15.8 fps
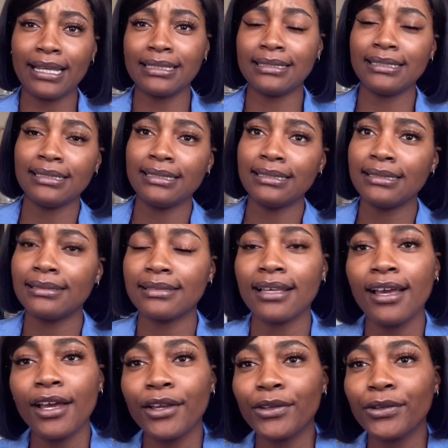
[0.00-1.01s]
undies,
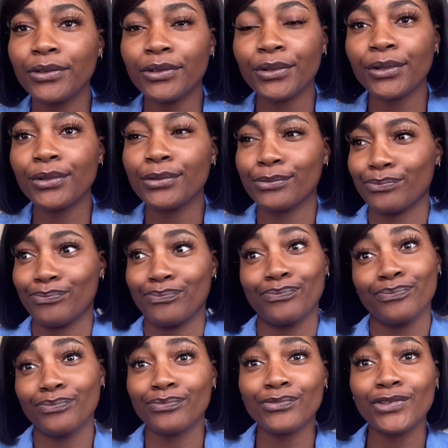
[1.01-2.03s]
you know,
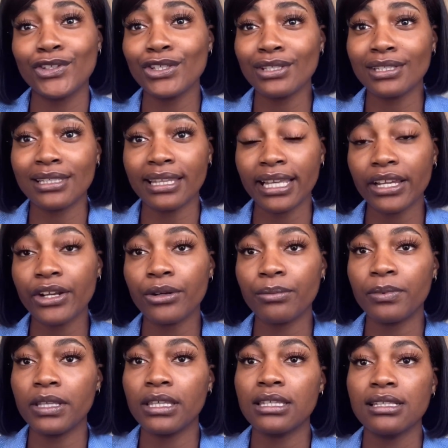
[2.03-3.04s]
just let her
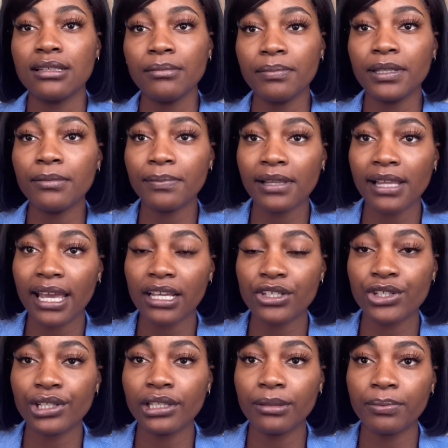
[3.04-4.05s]
breathe. Some people
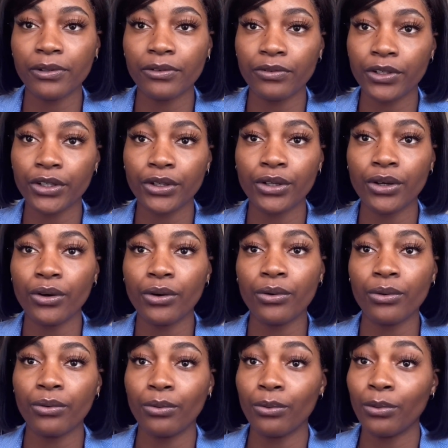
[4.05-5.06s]
actually prefer to
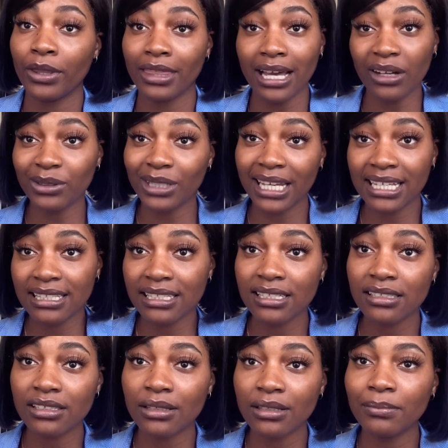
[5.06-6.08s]
go without
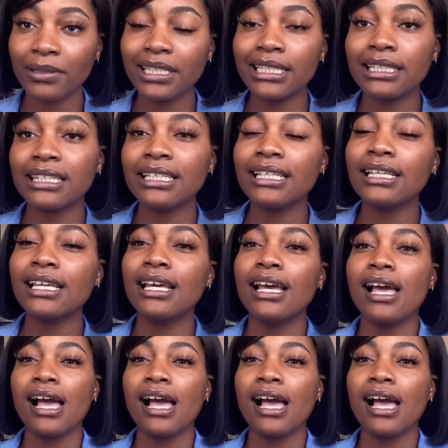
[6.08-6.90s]
undies completely.